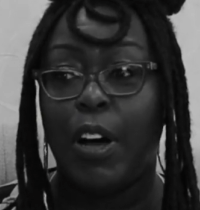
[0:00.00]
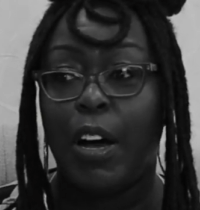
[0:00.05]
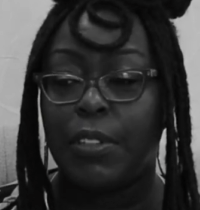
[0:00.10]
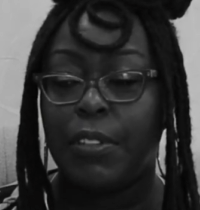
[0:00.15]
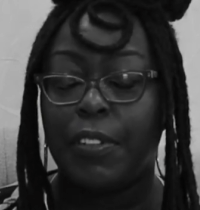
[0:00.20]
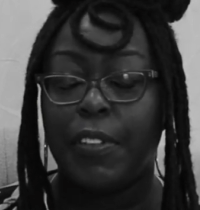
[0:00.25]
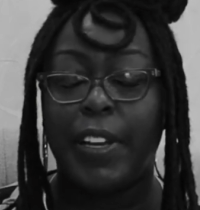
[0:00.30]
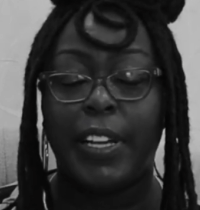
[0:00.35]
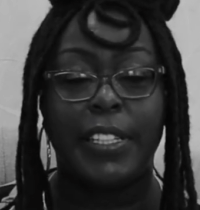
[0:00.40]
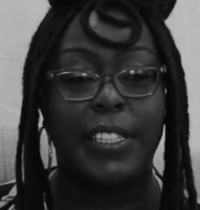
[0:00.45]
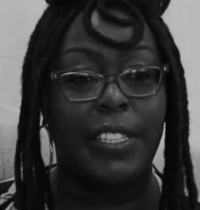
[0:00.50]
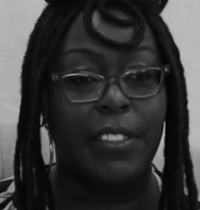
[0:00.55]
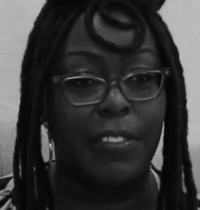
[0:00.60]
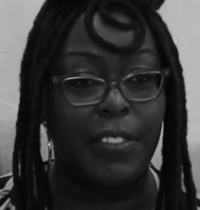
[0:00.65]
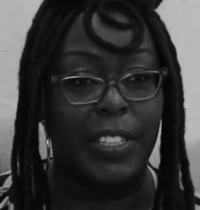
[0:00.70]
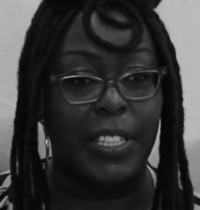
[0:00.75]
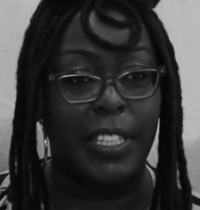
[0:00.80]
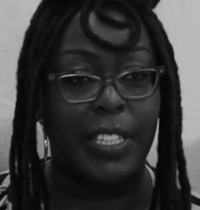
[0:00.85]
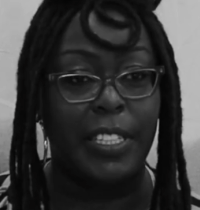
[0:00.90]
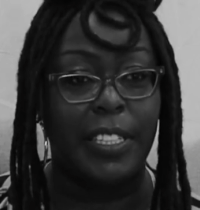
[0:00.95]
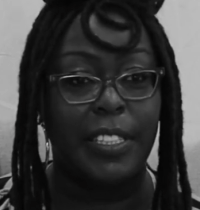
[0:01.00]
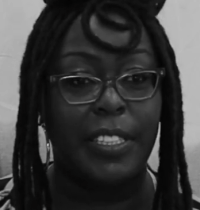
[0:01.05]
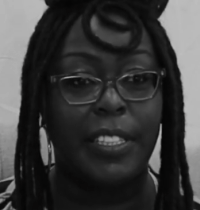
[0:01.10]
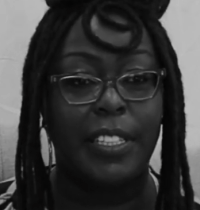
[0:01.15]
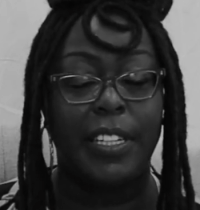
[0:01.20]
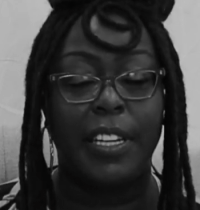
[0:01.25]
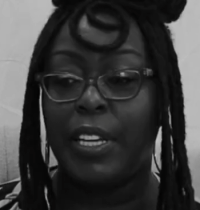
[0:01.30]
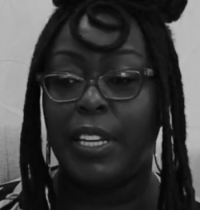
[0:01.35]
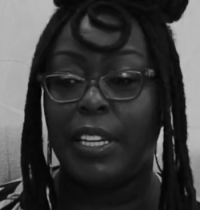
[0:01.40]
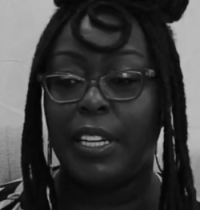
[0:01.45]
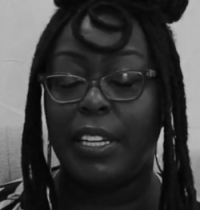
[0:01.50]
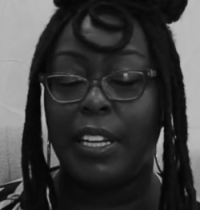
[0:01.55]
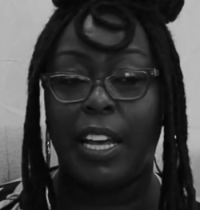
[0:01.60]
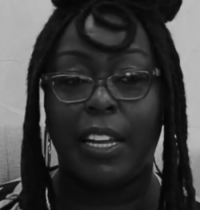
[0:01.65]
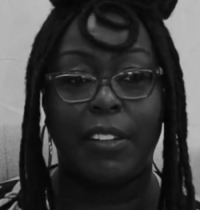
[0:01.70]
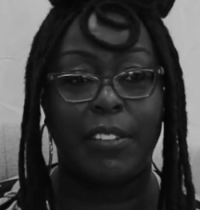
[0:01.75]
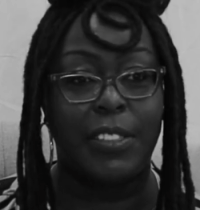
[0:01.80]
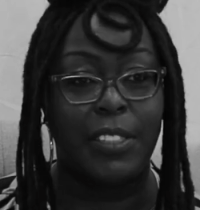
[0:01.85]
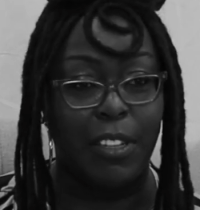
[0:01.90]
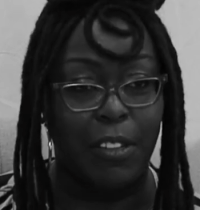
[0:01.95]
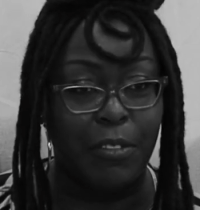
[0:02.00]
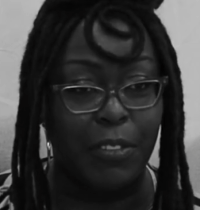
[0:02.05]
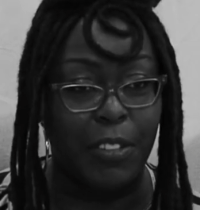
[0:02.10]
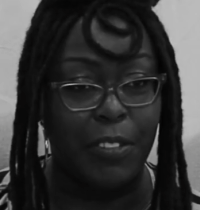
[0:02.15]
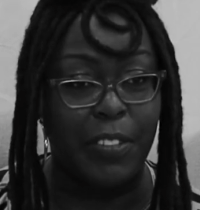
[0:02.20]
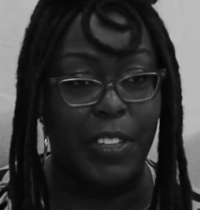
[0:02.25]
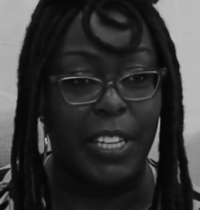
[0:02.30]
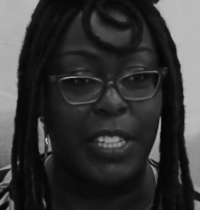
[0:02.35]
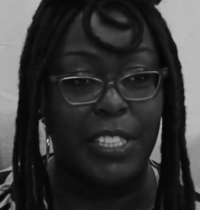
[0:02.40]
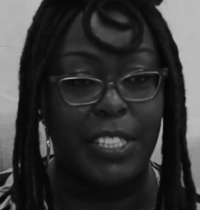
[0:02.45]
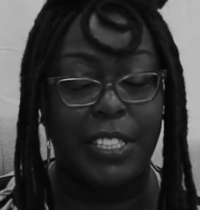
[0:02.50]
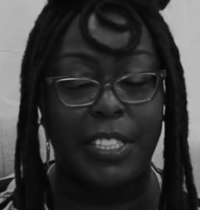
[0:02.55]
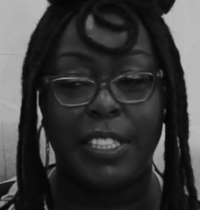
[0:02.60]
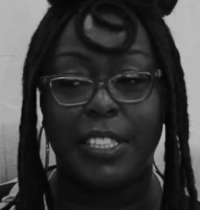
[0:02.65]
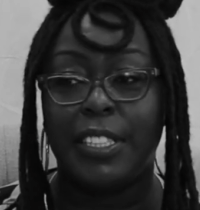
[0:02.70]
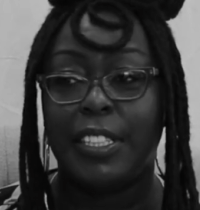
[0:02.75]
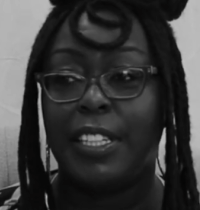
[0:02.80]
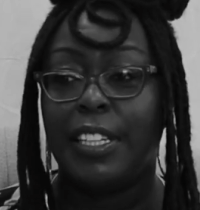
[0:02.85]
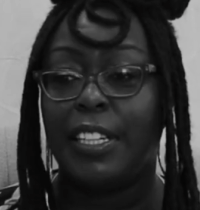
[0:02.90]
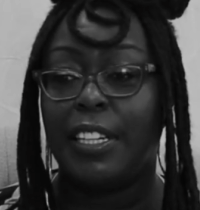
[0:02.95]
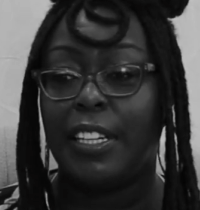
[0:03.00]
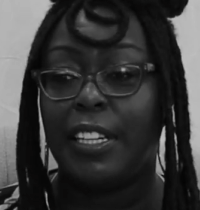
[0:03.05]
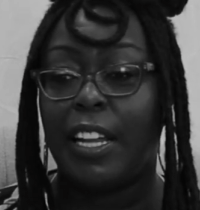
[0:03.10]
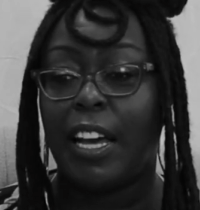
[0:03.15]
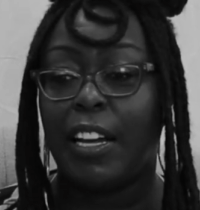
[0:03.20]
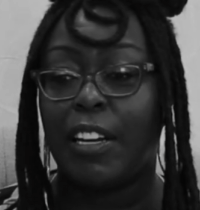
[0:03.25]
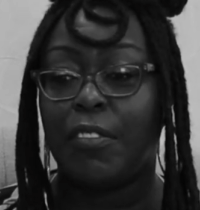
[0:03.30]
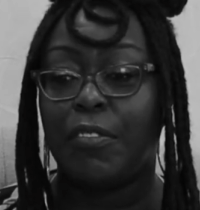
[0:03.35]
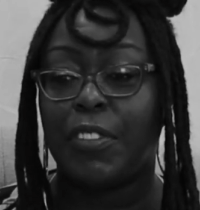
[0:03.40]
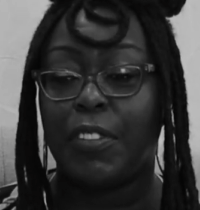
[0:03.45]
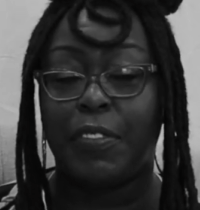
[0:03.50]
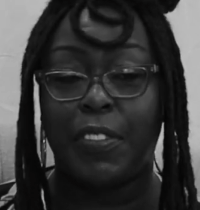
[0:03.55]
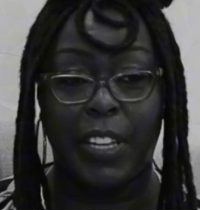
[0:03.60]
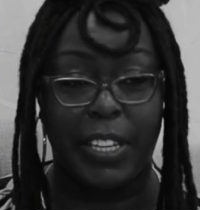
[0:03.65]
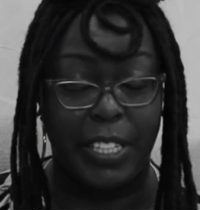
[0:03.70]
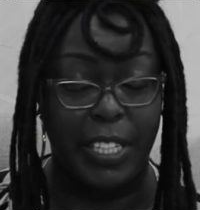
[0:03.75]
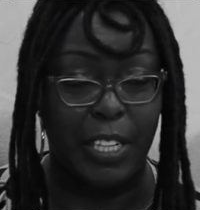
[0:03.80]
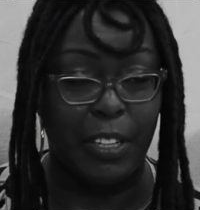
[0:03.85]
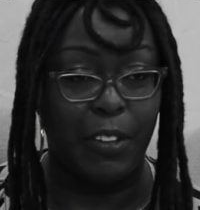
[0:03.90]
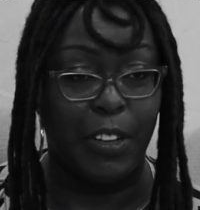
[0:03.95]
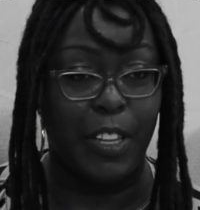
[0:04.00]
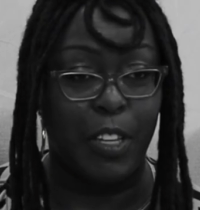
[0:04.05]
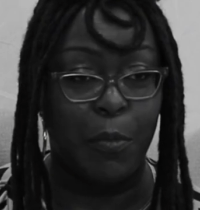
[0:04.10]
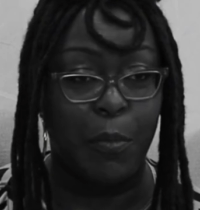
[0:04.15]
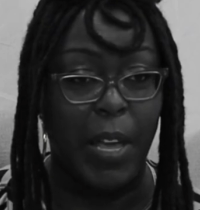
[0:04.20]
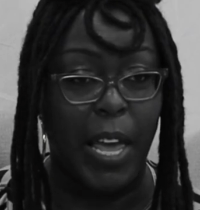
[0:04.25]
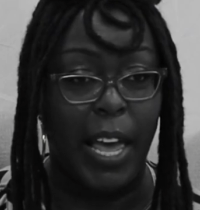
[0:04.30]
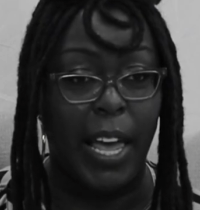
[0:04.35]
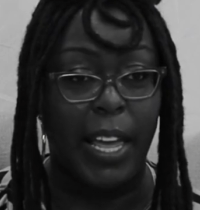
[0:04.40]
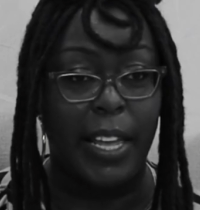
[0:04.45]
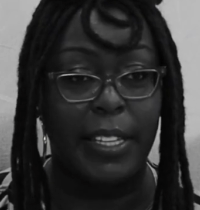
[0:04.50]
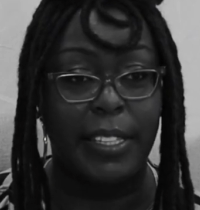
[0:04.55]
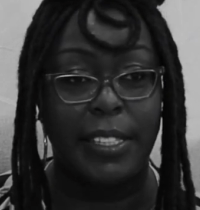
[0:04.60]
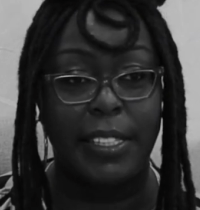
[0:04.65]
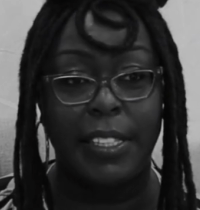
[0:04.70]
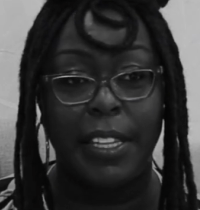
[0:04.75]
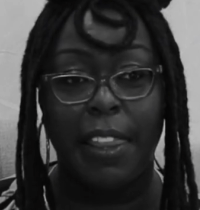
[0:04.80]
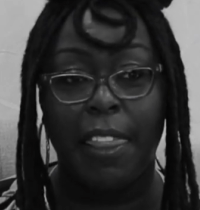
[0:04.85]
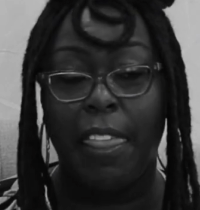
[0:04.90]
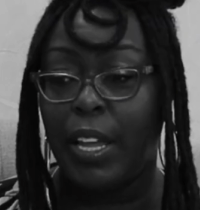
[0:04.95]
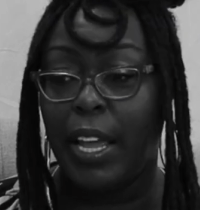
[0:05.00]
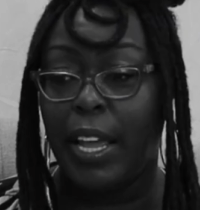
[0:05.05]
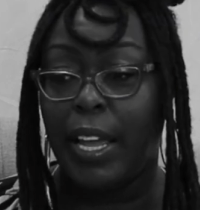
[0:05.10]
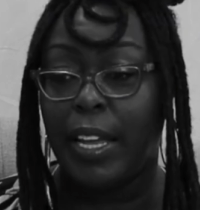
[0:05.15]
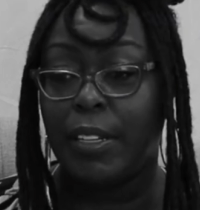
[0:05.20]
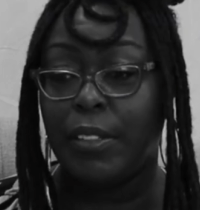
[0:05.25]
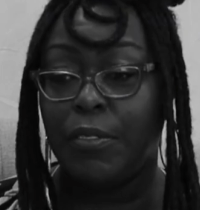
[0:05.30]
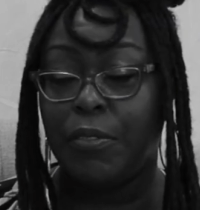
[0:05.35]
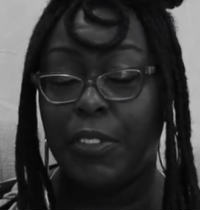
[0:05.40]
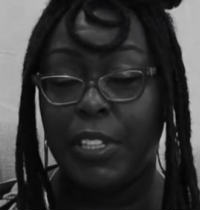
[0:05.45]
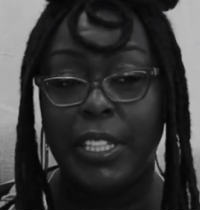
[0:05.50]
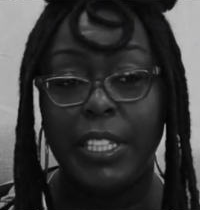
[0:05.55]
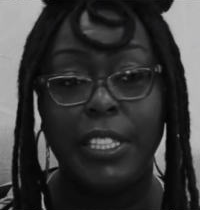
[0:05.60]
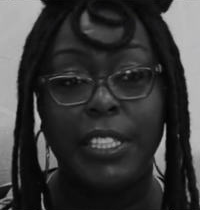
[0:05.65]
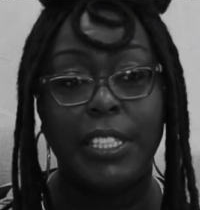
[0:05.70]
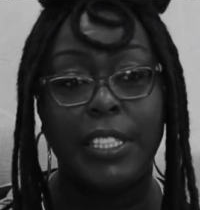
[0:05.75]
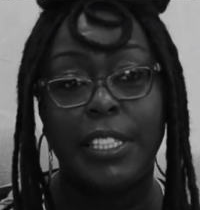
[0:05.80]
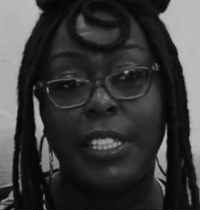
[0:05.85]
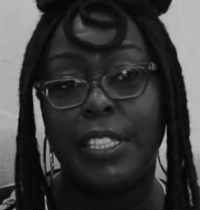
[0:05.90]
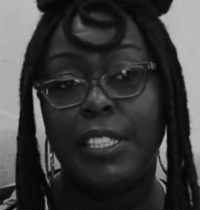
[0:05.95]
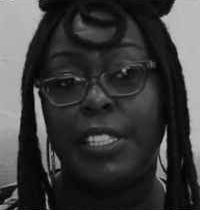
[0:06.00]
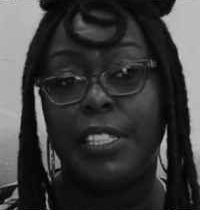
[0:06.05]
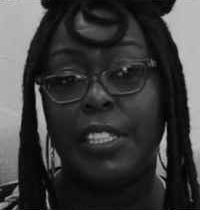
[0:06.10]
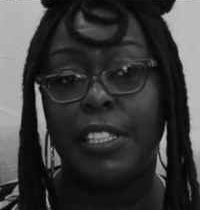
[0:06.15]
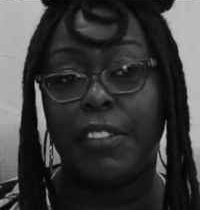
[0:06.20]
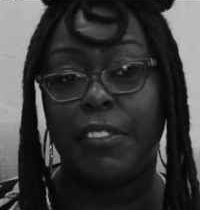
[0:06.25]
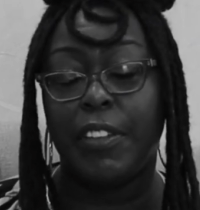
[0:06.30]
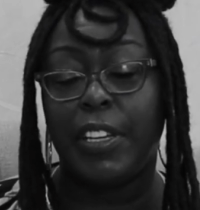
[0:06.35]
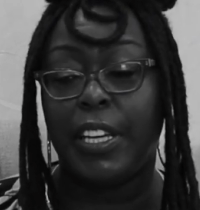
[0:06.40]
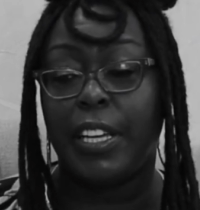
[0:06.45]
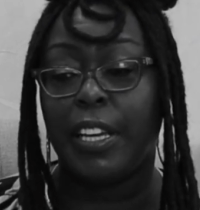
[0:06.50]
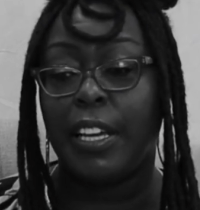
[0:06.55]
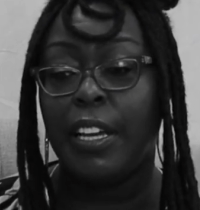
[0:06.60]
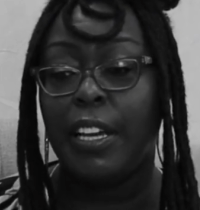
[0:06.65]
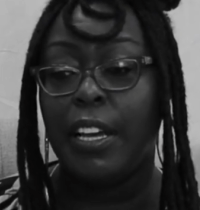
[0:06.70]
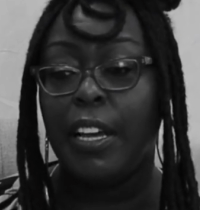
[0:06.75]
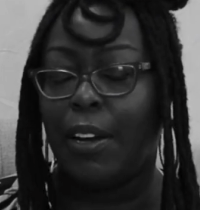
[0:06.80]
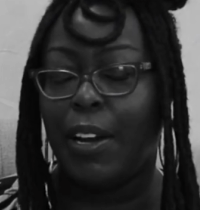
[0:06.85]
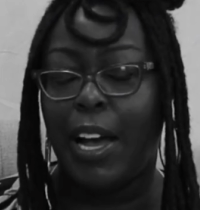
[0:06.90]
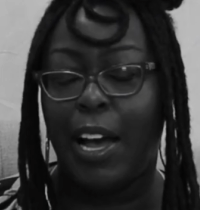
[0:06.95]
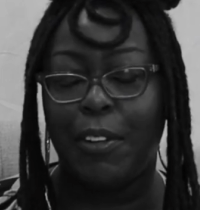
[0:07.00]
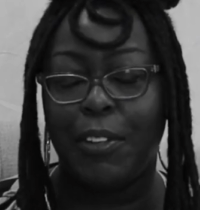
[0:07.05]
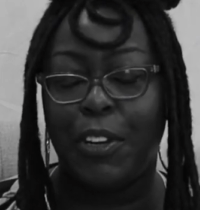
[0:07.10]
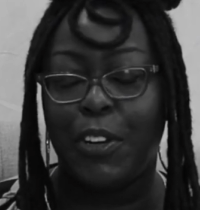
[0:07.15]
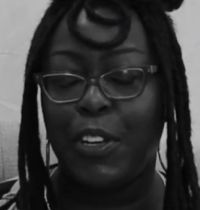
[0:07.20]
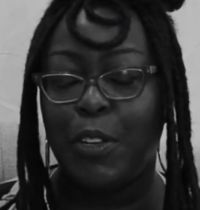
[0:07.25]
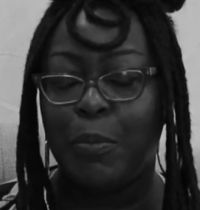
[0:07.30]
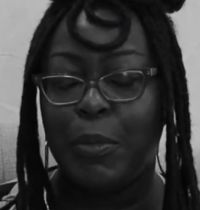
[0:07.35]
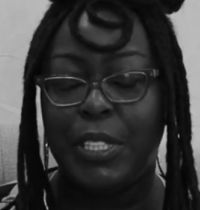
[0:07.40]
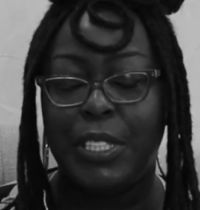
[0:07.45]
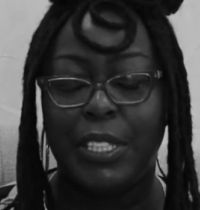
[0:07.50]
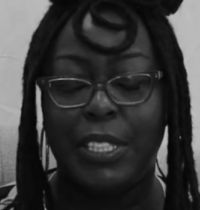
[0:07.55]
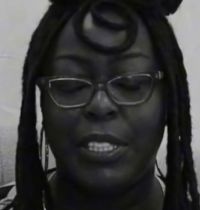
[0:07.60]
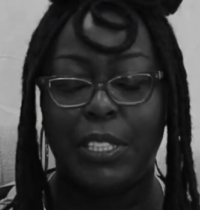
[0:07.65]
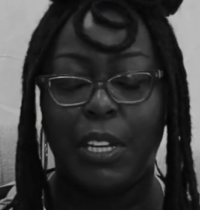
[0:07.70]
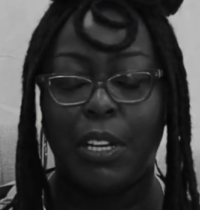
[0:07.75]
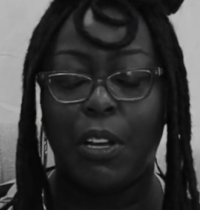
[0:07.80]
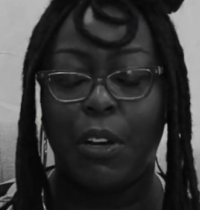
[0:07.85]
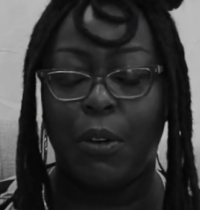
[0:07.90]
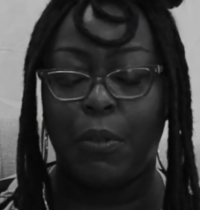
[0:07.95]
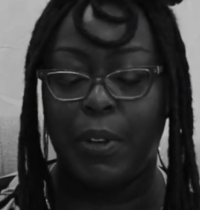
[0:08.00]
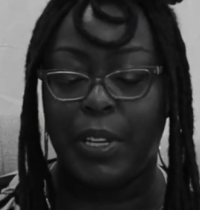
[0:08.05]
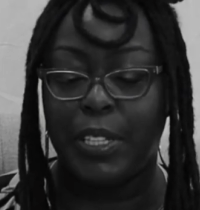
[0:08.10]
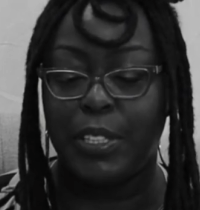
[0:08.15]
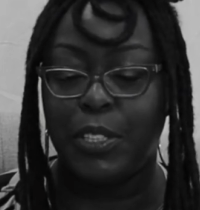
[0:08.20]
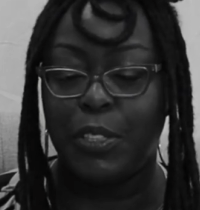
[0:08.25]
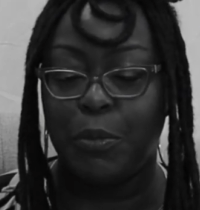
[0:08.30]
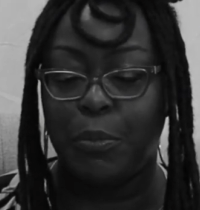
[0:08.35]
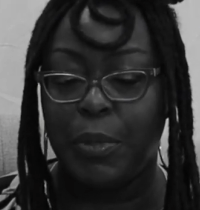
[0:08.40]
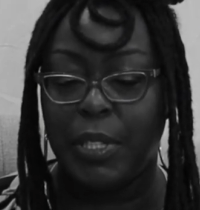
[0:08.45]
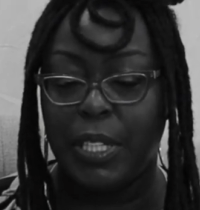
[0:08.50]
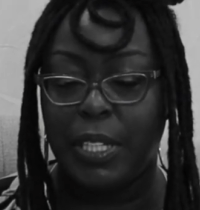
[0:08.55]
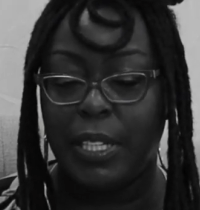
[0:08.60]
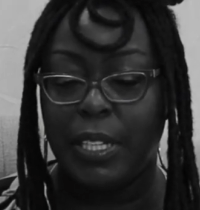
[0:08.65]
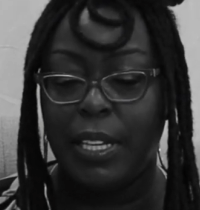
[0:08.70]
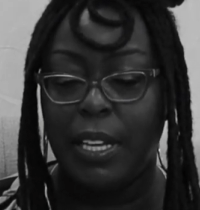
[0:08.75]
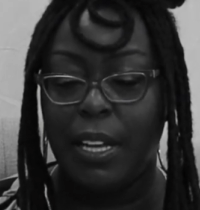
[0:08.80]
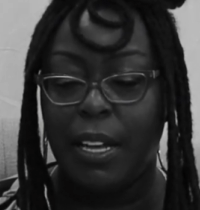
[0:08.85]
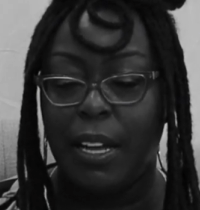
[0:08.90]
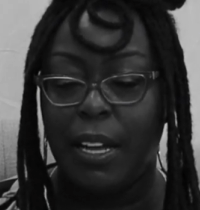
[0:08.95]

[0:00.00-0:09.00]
creativity and a lot of self reflection and a lot of reflecting on the past and really just considering how your images are going to be